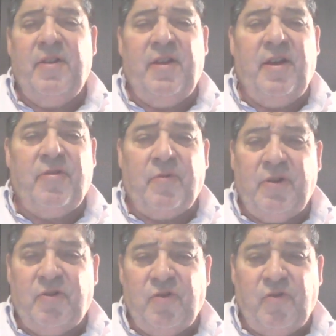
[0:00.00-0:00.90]
other
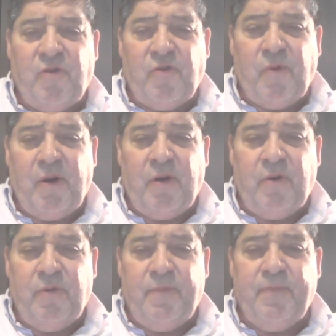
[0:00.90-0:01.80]
issues as
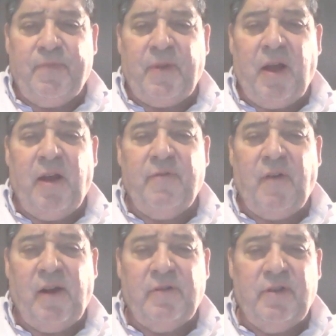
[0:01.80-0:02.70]
well, high
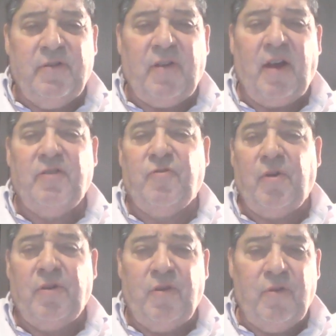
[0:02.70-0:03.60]
violence, high
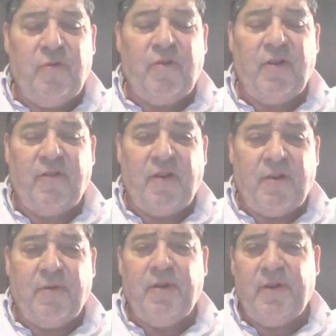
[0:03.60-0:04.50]
drug use, et
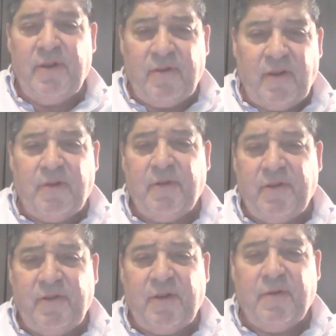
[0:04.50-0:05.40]
cetera, et cetera, et
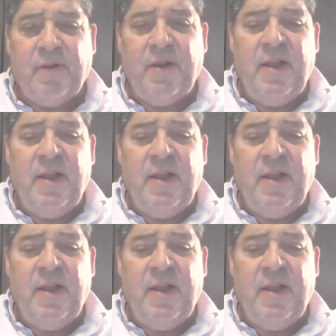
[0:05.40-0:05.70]
cetera.